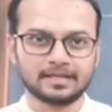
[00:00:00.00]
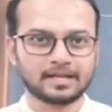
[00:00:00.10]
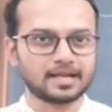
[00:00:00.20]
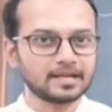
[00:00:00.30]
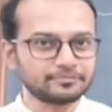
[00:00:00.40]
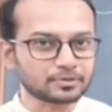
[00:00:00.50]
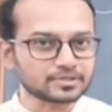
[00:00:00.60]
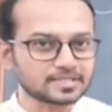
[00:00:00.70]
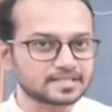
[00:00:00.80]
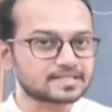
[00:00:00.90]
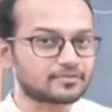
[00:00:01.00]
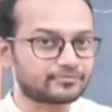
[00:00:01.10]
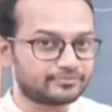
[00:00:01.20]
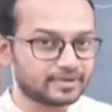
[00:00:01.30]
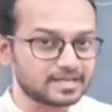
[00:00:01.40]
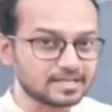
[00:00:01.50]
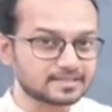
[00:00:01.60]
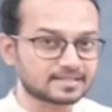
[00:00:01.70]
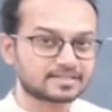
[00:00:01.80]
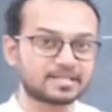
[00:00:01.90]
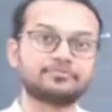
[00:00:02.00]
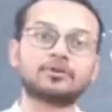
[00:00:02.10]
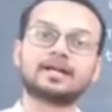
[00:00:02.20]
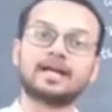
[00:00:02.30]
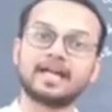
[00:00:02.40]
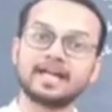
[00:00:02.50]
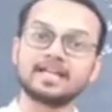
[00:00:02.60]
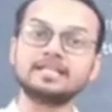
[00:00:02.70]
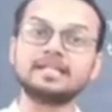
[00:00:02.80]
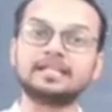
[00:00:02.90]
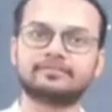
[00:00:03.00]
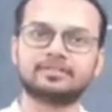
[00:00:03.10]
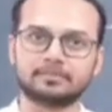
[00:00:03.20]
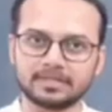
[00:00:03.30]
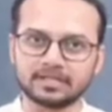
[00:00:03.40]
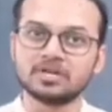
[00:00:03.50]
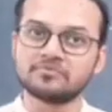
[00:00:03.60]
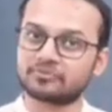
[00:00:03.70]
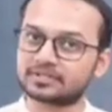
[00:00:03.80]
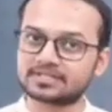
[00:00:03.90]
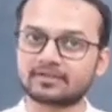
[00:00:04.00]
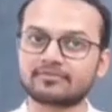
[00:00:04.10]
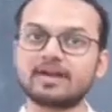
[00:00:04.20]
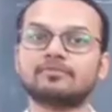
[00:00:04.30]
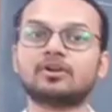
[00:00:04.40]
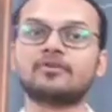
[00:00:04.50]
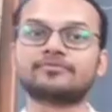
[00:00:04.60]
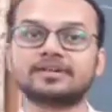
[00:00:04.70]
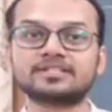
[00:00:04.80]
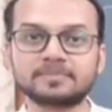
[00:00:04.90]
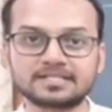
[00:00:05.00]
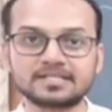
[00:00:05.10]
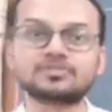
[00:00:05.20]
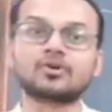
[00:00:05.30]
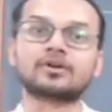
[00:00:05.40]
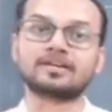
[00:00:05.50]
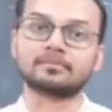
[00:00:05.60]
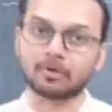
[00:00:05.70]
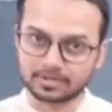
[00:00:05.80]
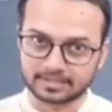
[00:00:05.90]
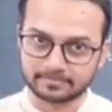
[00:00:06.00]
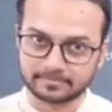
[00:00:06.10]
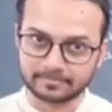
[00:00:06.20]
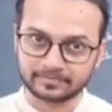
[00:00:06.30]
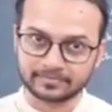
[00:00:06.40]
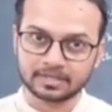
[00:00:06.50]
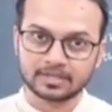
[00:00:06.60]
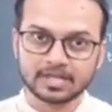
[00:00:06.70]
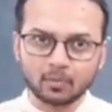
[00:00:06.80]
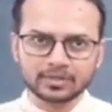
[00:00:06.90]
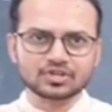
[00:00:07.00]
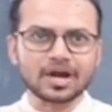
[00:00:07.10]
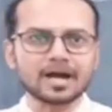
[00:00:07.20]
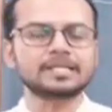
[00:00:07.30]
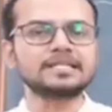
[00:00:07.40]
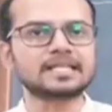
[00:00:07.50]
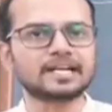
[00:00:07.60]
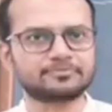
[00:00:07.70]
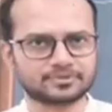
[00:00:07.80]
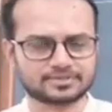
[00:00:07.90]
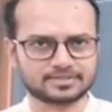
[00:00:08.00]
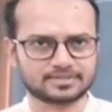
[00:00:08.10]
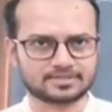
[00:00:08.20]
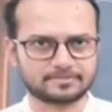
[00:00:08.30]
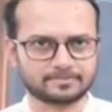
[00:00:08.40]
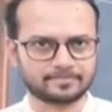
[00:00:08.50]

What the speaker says: Life processes are very necessary for any living being for the survival of their species or their body. Now, which are these life processes?